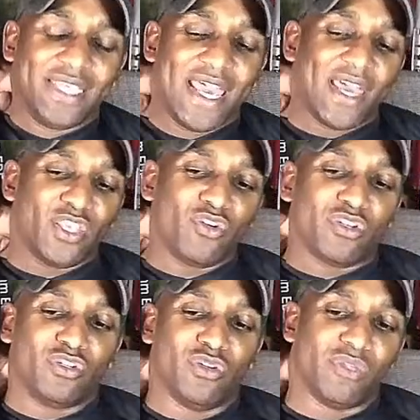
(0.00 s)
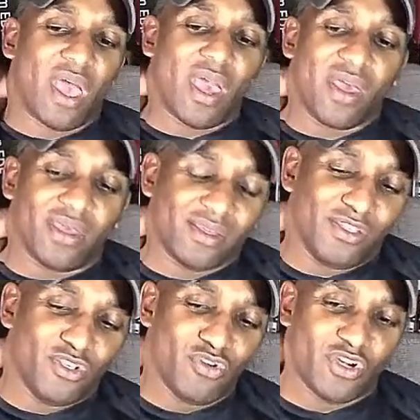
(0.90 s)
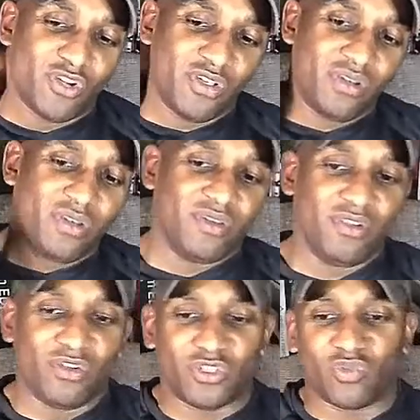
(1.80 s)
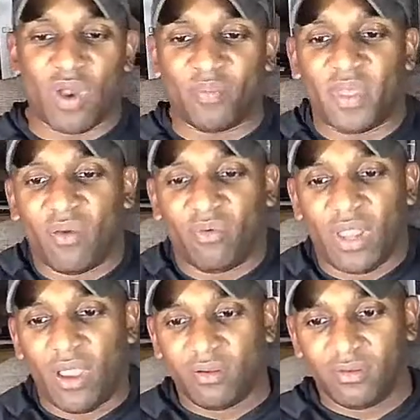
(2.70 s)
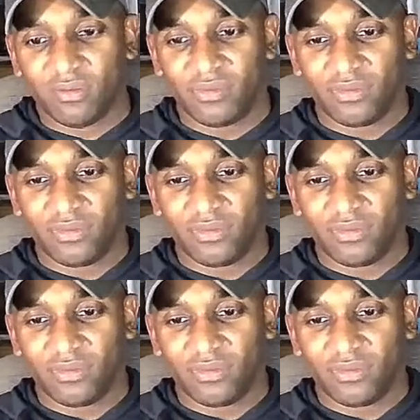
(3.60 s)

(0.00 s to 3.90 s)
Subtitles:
Yeah, you could do that. You could swap that one out.